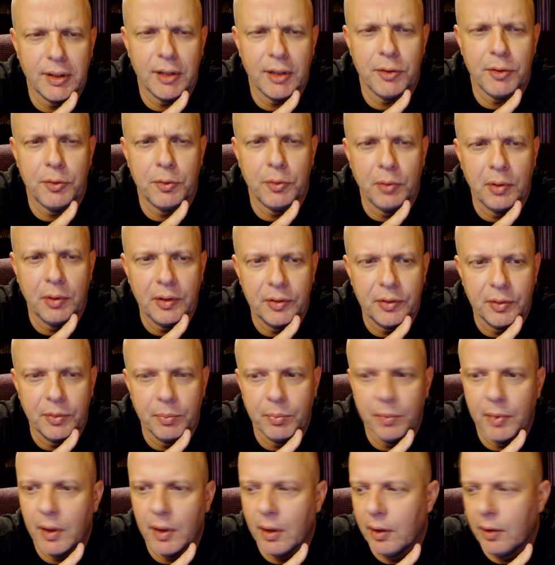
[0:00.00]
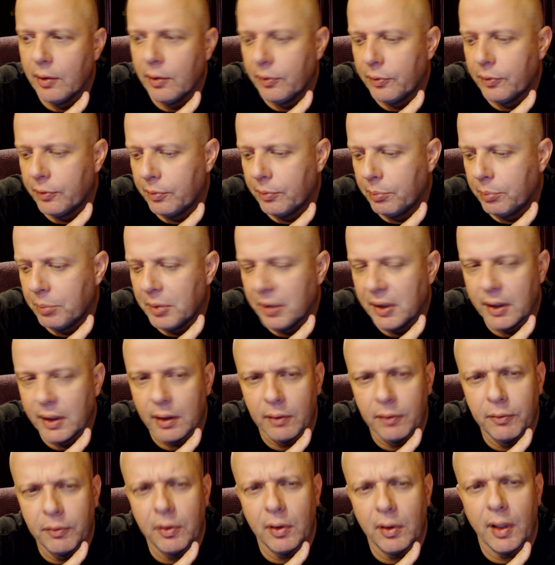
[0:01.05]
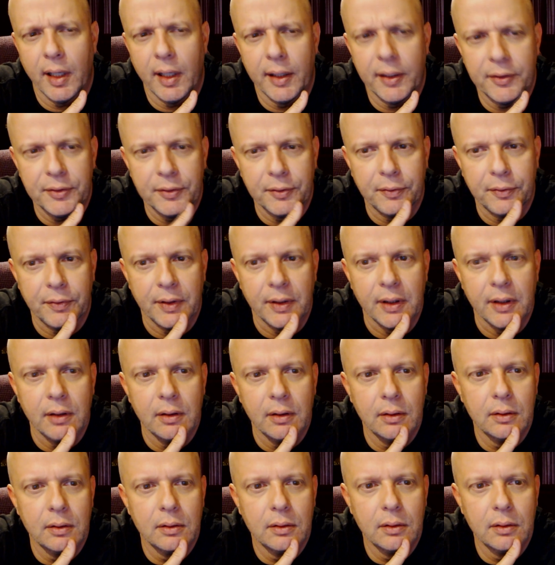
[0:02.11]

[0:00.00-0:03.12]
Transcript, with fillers: Hinduism of being philosophy,